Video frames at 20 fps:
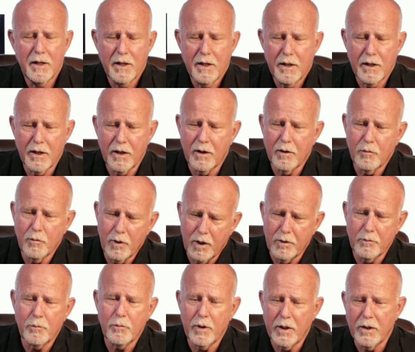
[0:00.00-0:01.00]

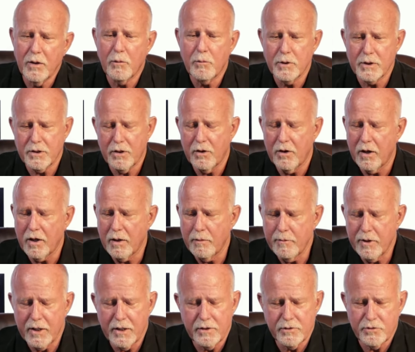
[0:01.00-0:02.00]
Well, we know what their
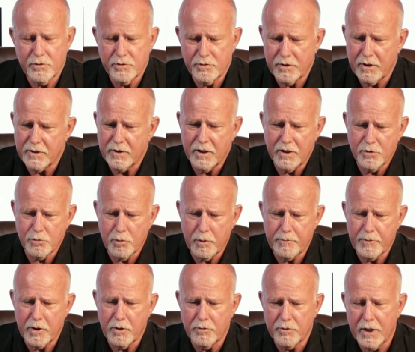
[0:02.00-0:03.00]
argument is that these
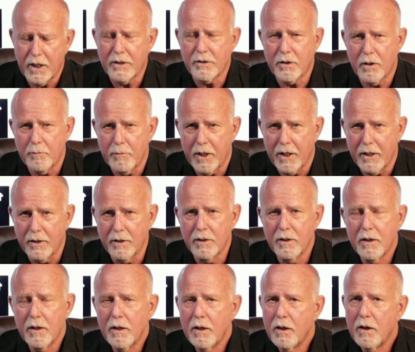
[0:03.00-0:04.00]
women who think they're men
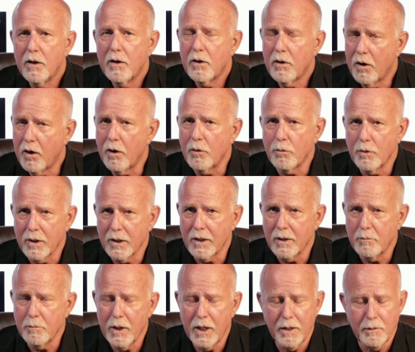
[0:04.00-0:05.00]
are
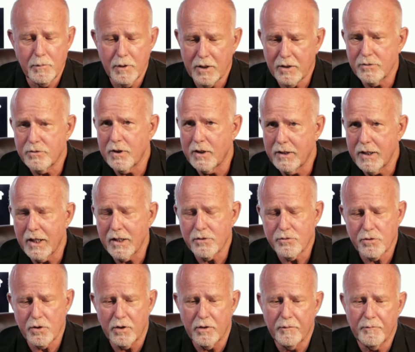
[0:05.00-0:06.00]
really men because they think
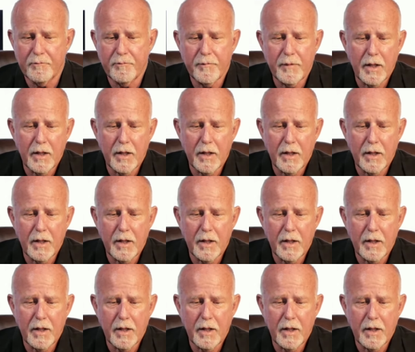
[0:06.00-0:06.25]
so.